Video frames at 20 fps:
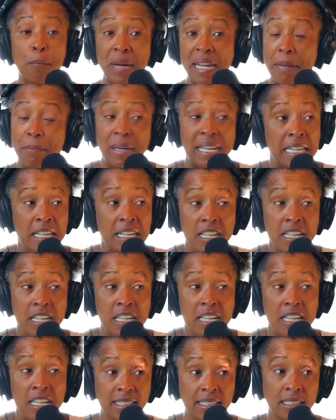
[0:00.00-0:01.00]
but you know,
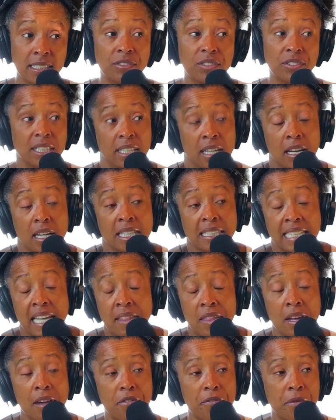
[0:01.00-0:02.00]
and that's an interesting, because I
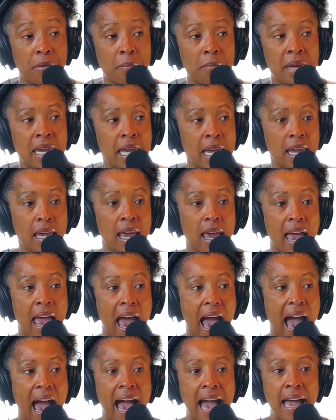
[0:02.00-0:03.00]
think for me,
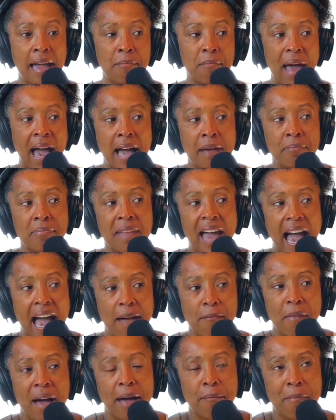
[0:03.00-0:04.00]
I'm
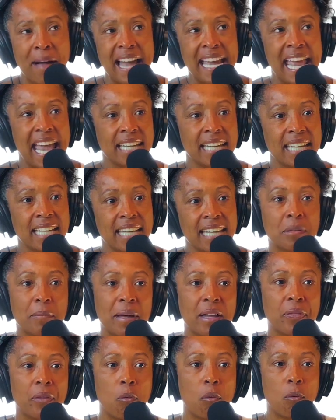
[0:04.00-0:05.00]
my attitude
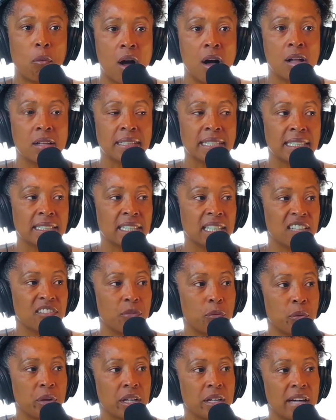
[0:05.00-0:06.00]
about the wall is,
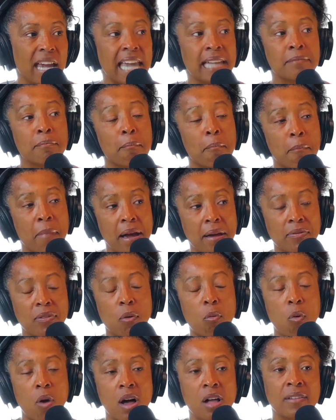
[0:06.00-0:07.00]
if we're in the
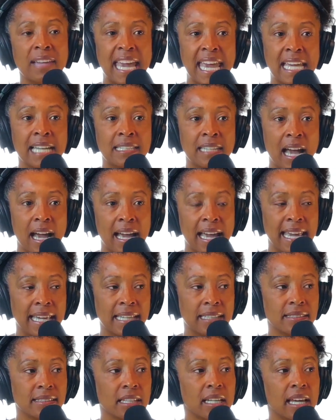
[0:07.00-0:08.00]
wall and
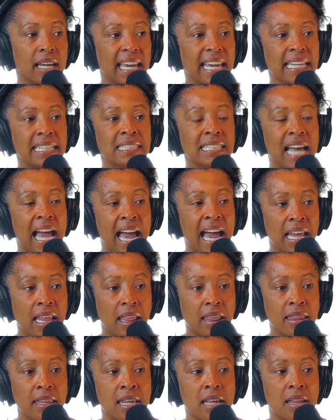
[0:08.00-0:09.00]
ICE, is I
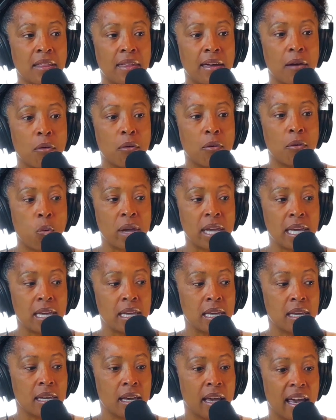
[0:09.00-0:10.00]
think that
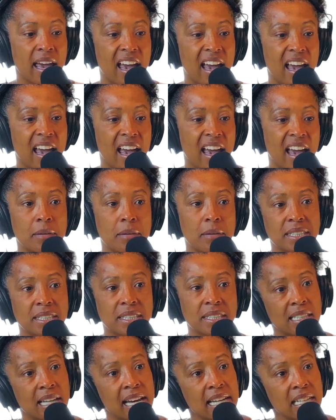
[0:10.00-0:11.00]
we have become a
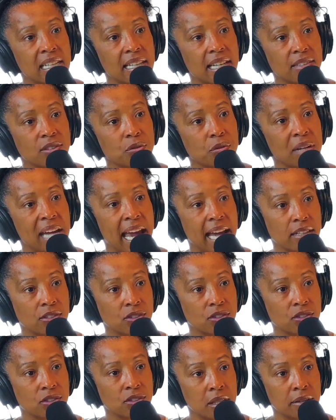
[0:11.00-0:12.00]
society that's
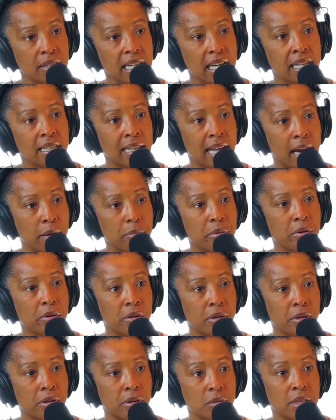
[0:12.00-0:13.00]
reactionary and not
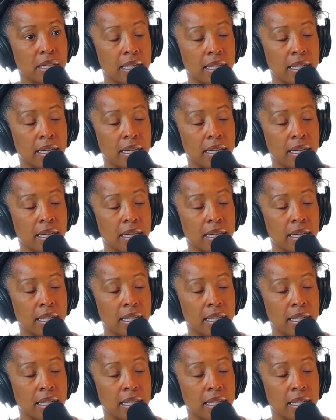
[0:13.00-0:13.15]
pro.